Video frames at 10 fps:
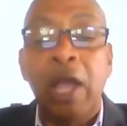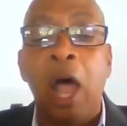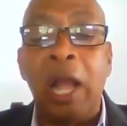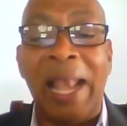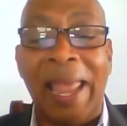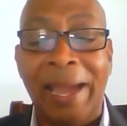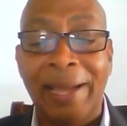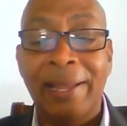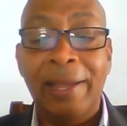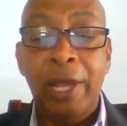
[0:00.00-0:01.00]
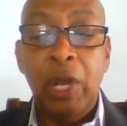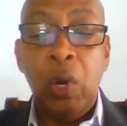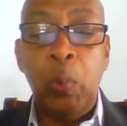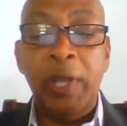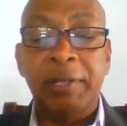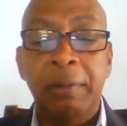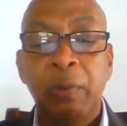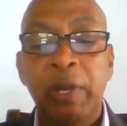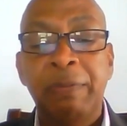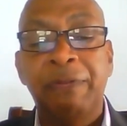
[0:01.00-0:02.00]
online with
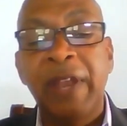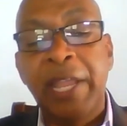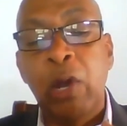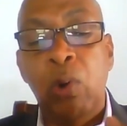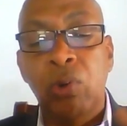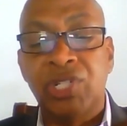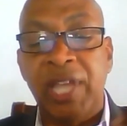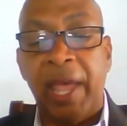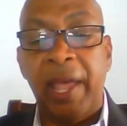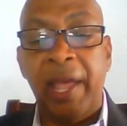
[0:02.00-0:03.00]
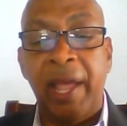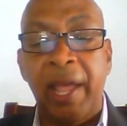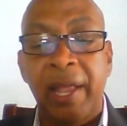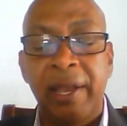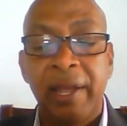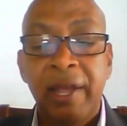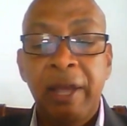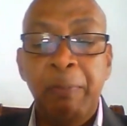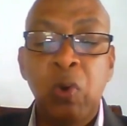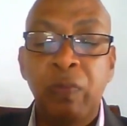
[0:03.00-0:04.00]
videos and
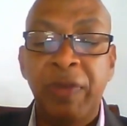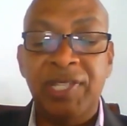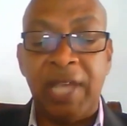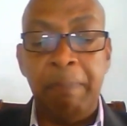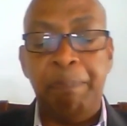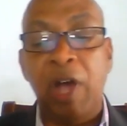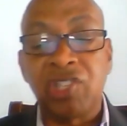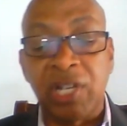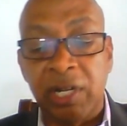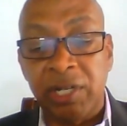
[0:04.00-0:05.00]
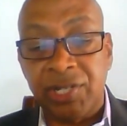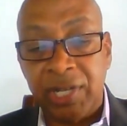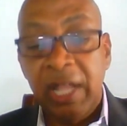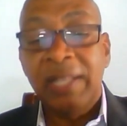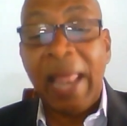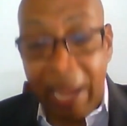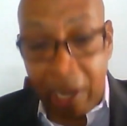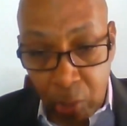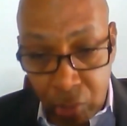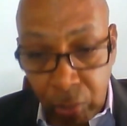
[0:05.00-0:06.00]
movies and puzzles that they
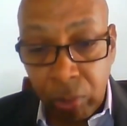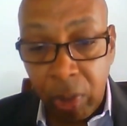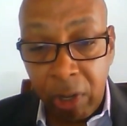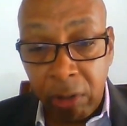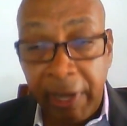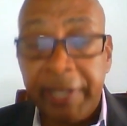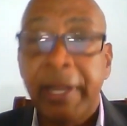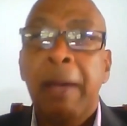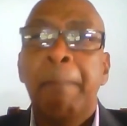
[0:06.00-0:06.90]
could do, right?